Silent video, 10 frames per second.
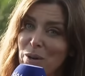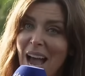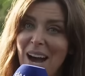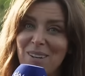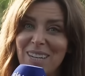
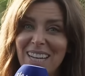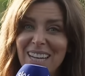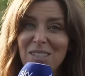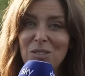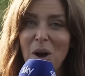out
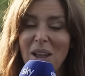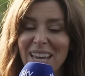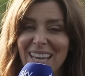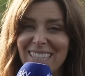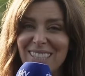
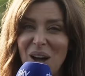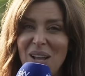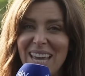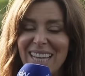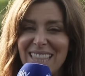signing
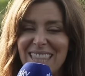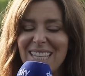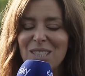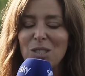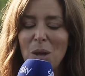the
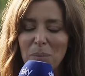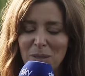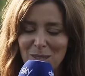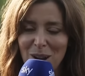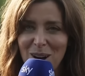
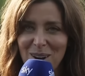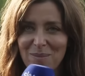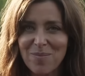superstar.